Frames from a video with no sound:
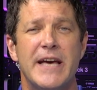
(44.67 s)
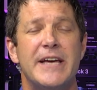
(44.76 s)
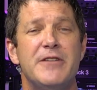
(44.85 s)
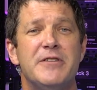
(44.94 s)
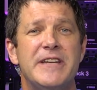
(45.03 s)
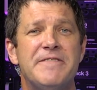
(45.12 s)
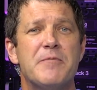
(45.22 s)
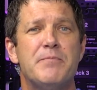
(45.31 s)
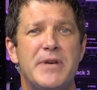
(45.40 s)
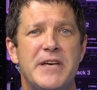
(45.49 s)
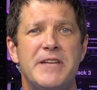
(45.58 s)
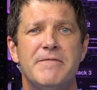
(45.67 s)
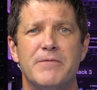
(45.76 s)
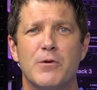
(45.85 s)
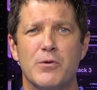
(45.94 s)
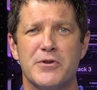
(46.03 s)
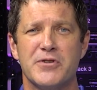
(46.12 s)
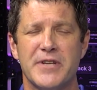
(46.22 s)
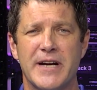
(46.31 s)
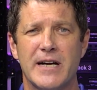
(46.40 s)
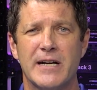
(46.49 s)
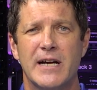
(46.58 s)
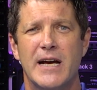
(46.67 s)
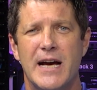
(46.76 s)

and you can even pin folders there